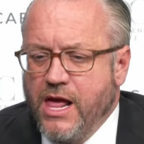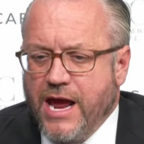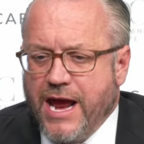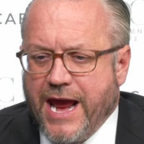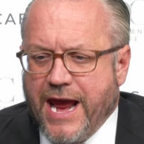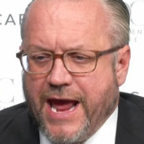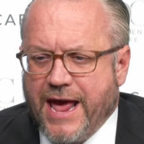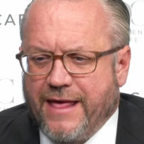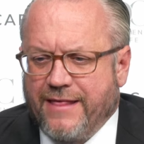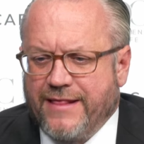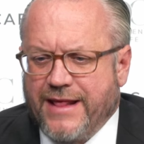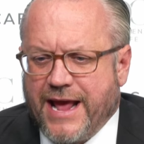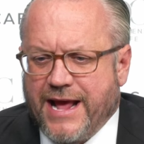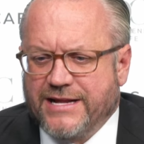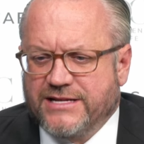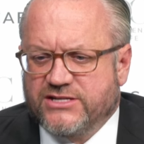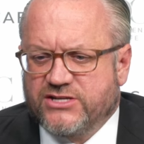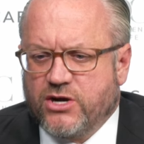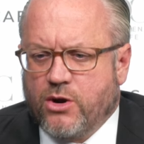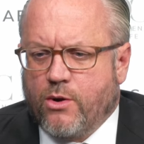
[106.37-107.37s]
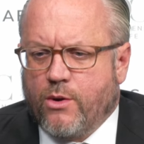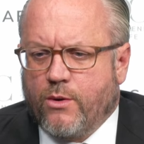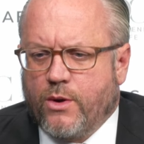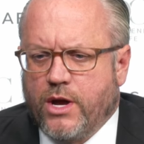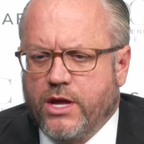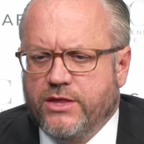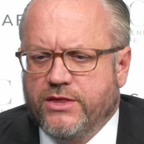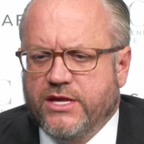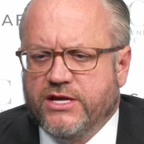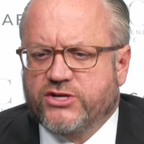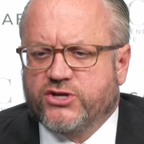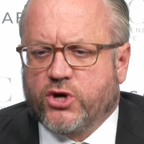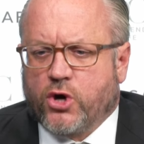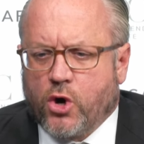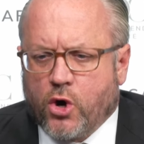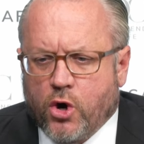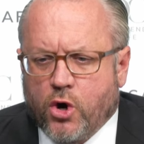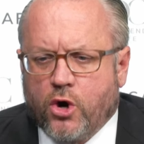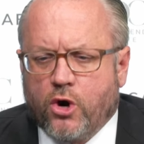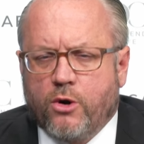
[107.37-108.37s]
And, and so the
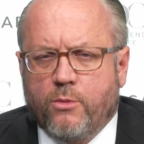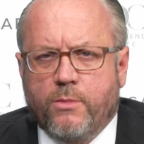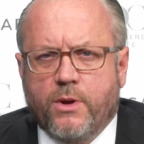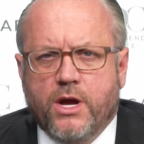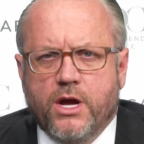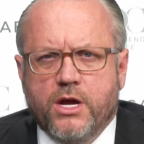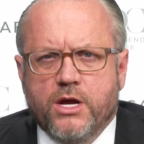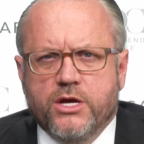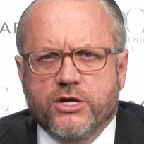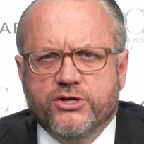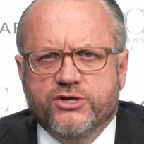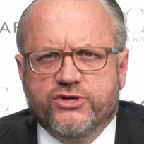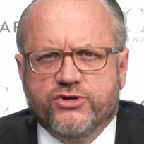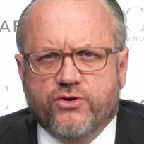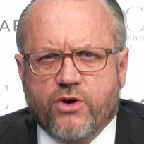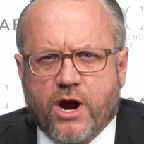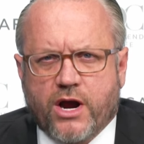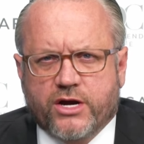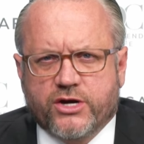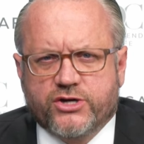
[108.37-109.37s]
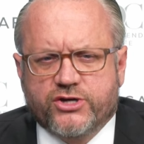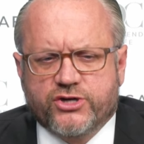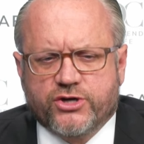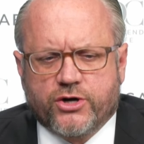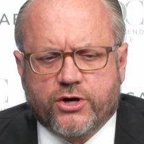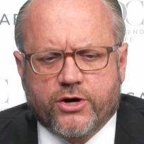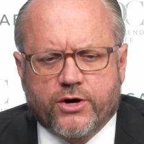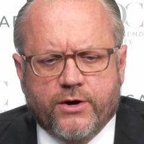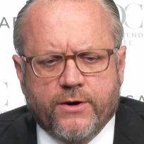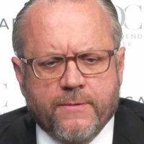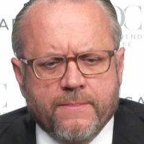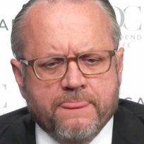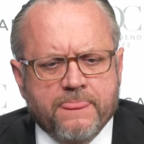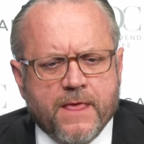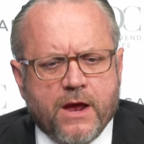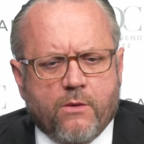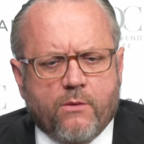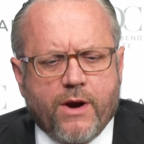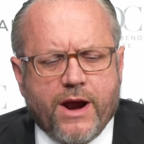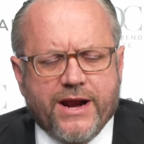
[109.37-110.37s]
term structure
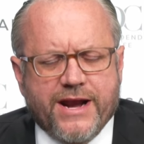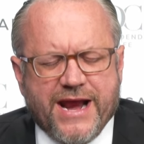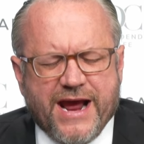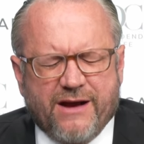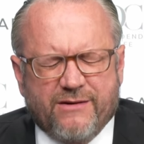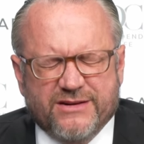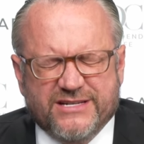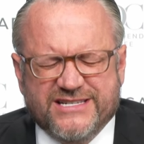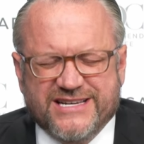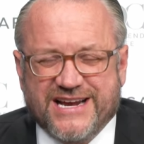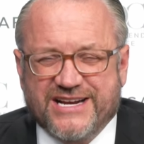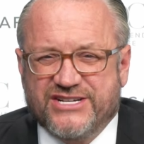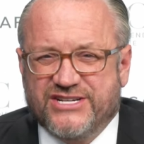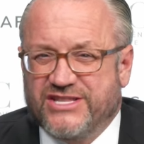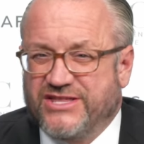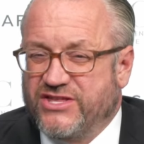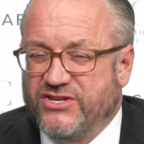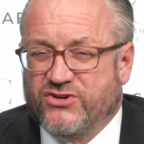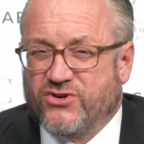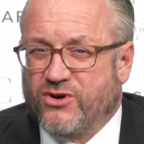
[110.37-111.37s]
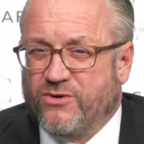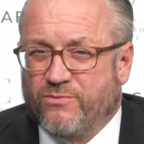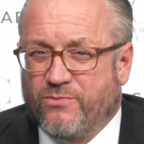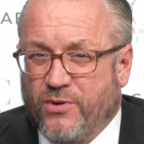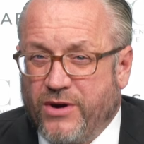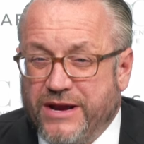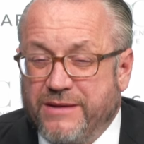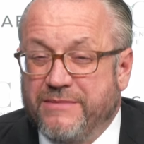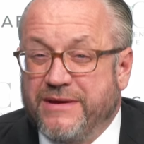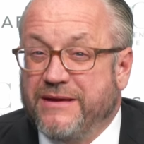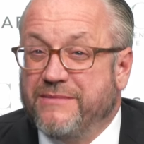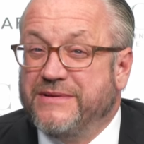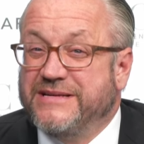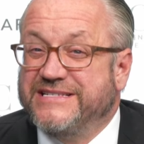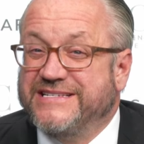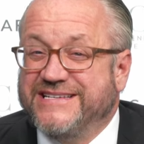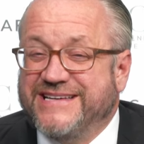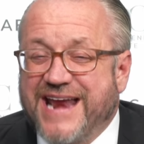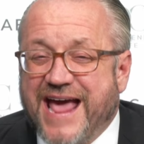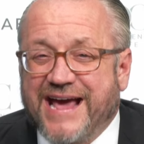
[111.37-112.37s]
right now is such that the term premium
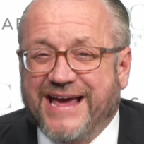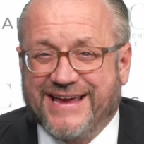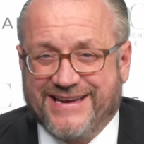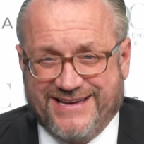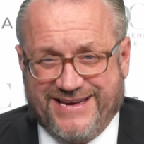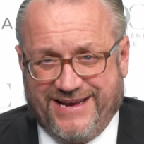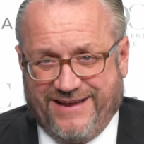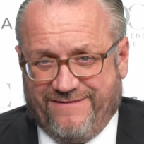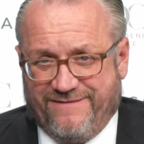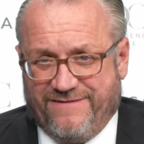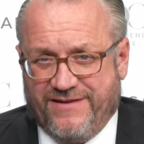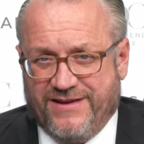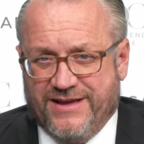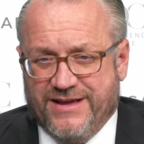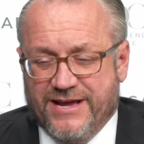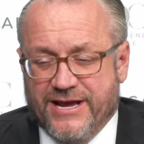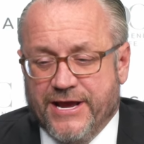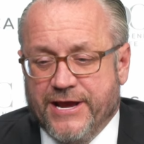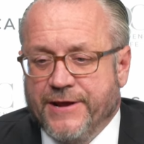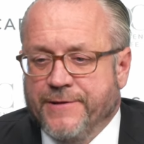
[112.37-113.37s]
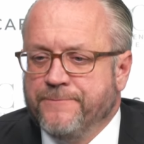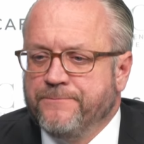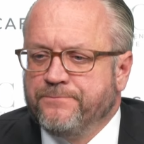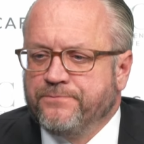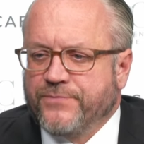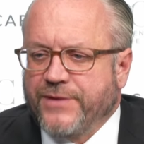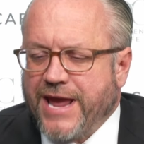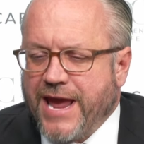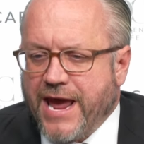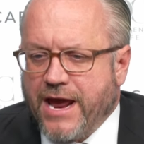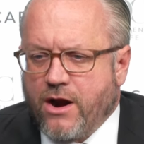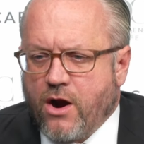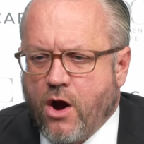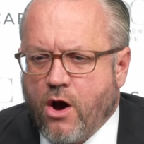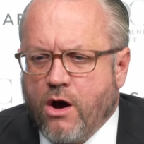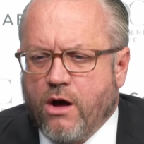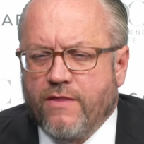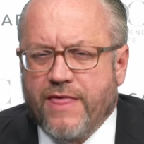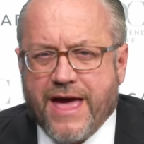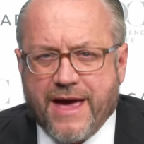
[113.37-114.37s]
is negative. And
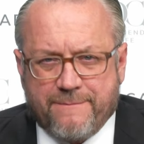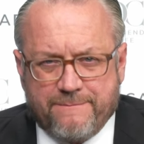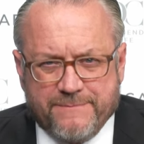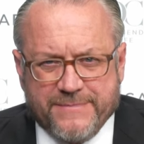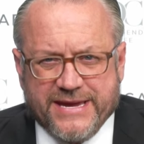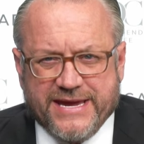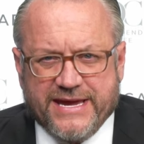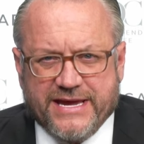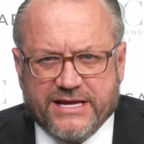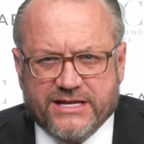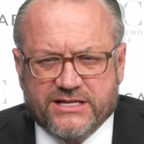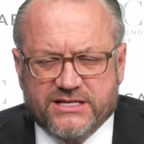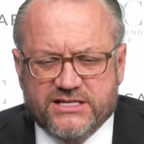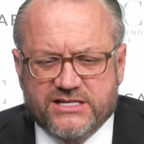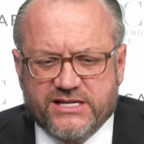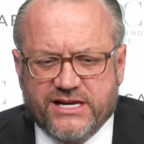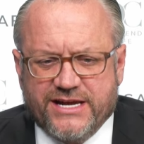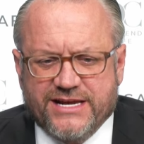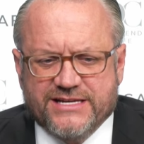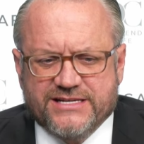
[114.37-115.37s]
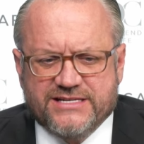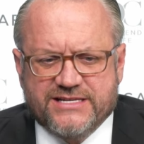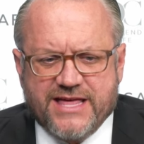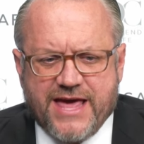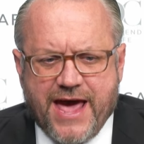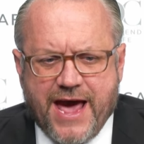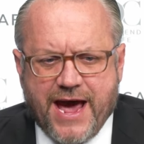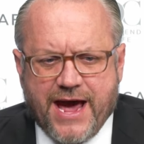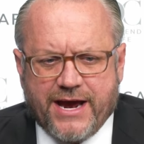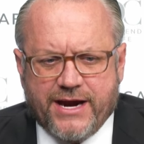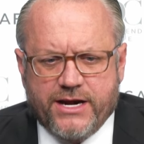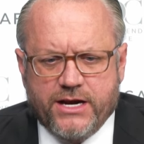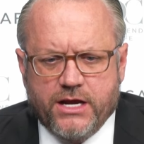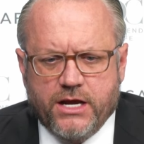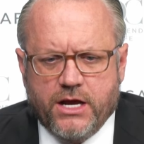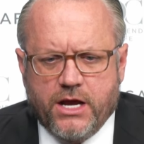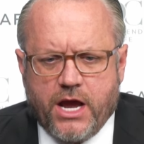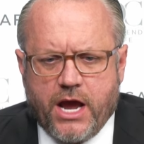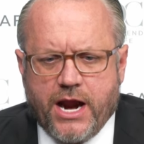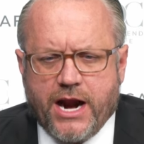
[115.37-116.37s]
all that means is that,
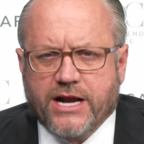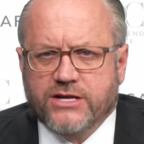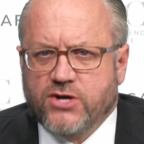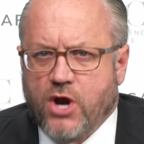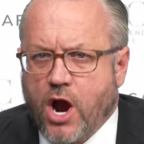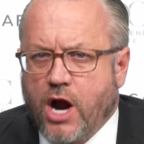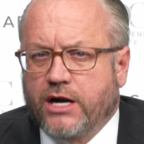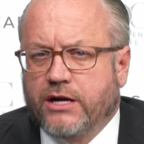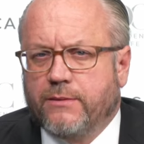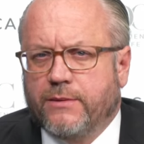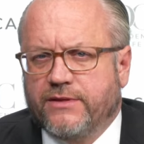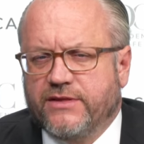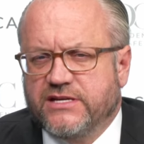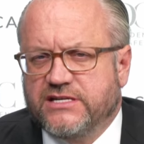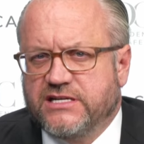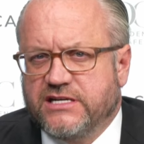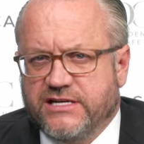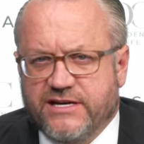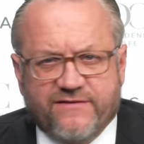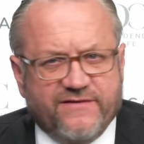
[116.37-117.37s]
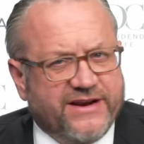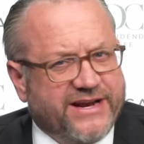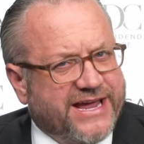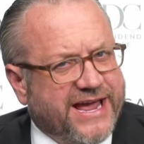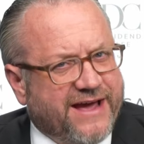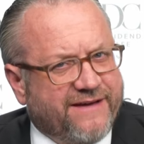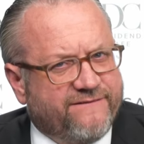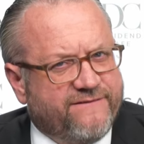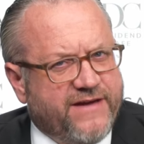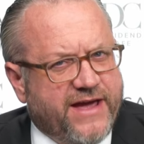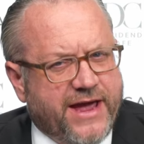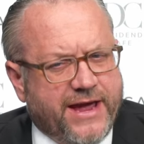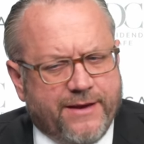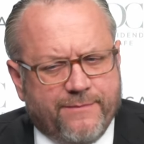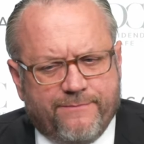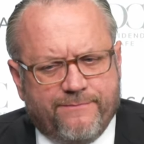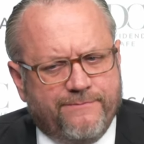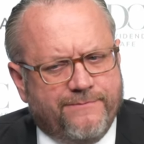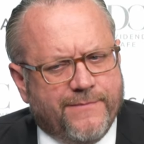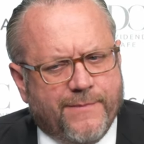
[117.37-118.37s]
and I talked about this at Dividend Cafe a
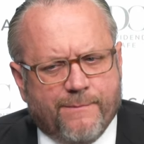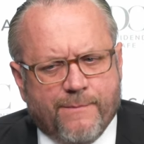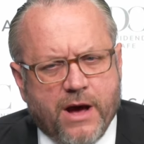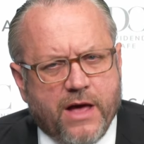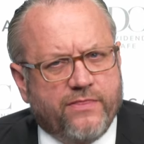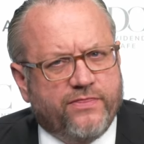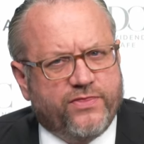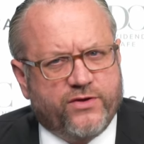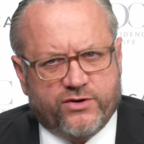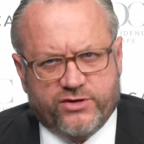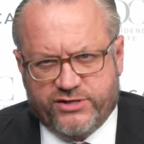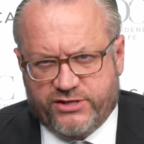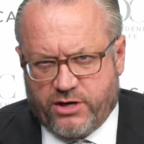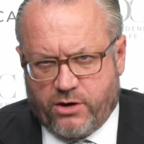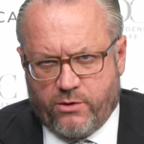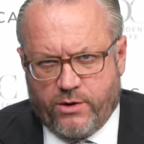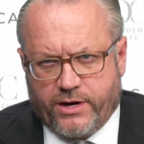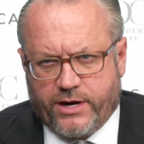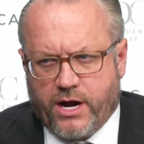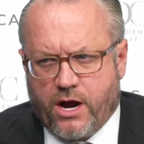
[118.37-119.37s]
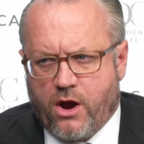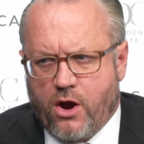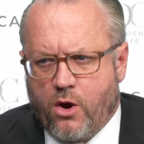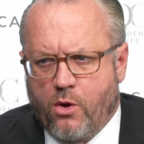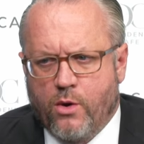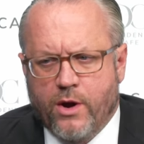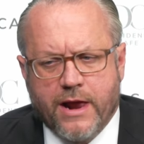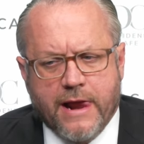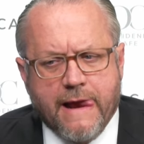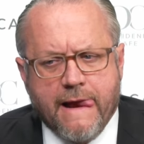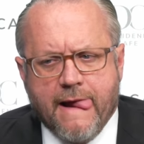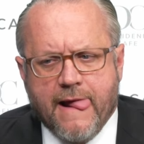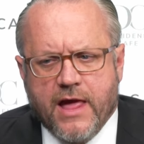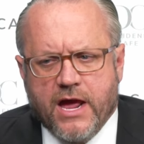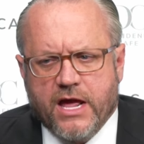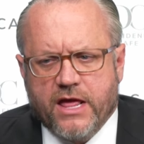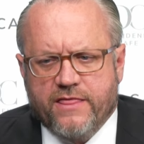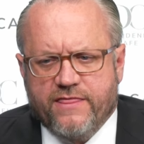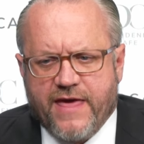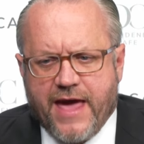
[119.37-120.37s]
month or so ago,
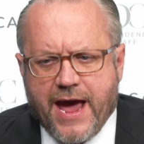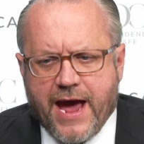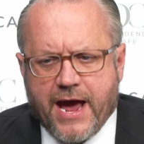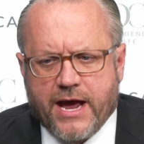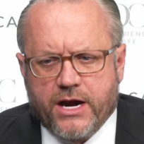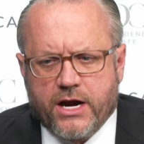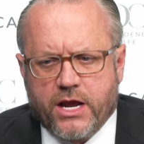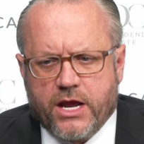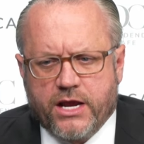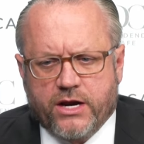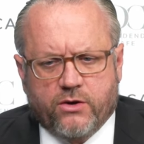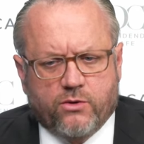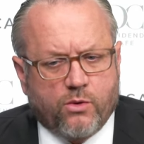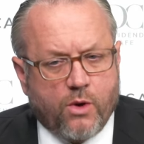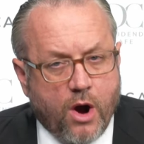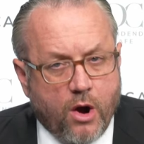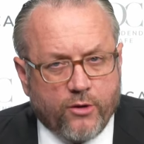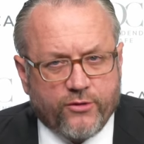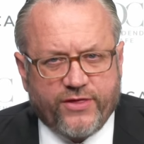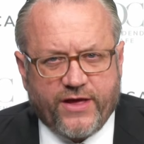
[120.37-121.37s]
that growth